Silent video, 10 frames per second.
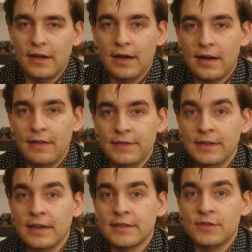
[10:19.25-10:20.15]

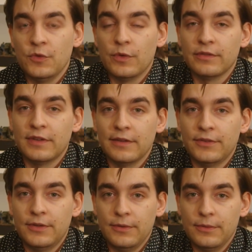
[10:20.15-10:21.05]
The
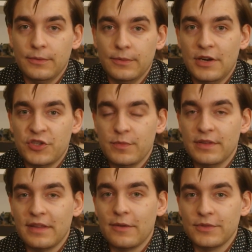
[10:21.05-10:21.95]
Su-152
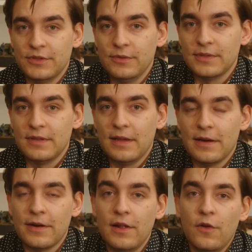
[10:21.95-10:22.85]
regiment that was used
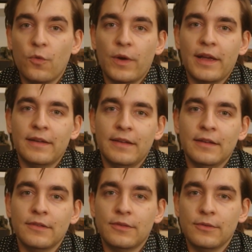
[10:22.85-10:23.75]
there ran
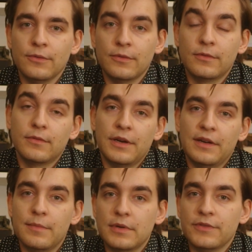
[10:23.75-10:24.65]
into quite a
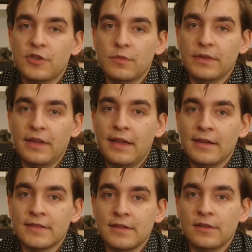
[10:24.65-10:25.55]
number of German
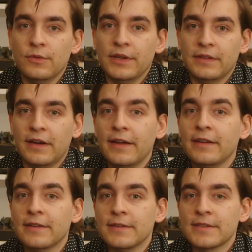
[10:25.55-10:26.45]
tanks, including
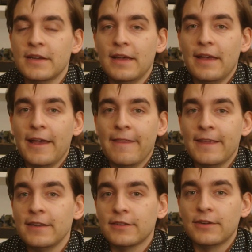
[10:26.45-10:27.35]
Tigers, and then
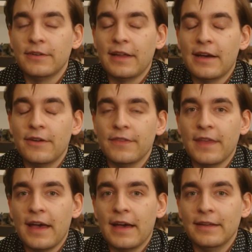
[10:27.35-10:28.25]
it turned out
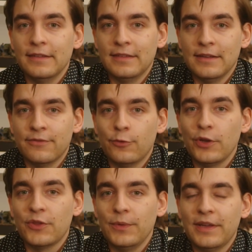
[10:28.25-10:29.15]
that the
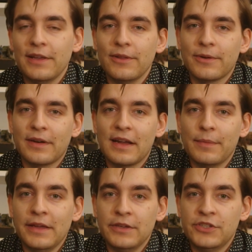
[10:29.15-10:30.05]
43 kilogram
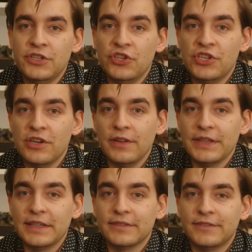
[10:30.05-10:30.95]
HE shell
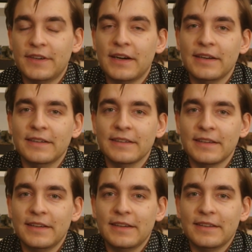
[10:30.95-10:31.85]
that it fired,
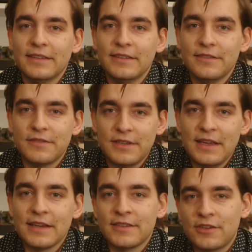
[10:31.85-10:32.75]

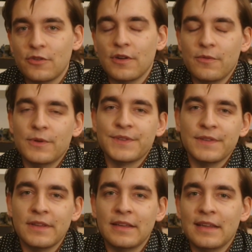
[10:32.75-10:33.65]
yeah, sure, it
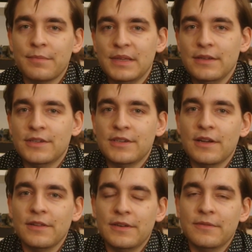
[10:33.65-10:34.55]
wasn't an AP
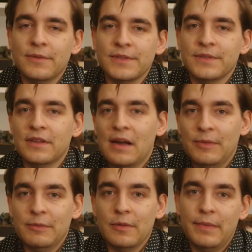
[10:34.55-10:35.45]
shell and it wasn't an
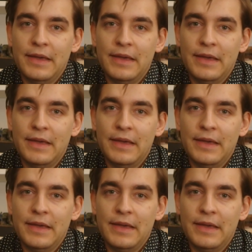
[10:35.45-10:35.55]
optimal